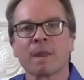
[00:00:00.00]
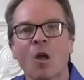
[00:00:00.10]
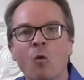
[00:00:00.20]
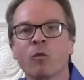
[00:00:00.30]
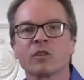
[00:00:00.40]

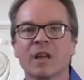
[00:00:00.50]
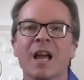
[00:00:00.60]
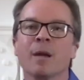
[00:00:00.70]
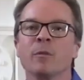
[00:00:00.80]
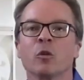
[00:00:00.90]
over
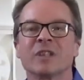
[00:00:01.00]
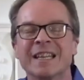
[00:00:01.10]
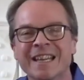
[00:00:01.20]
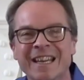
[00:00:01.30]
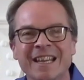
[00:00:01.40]
time there's
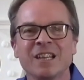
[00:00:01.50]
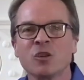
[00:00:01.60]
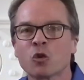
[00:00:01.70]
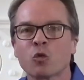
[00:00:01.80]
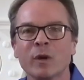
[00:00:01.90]
an
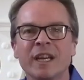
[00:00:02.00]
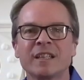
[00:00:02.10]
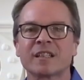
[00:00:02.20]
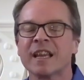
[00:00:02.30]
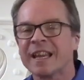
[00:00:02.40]

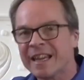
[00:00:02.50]
increase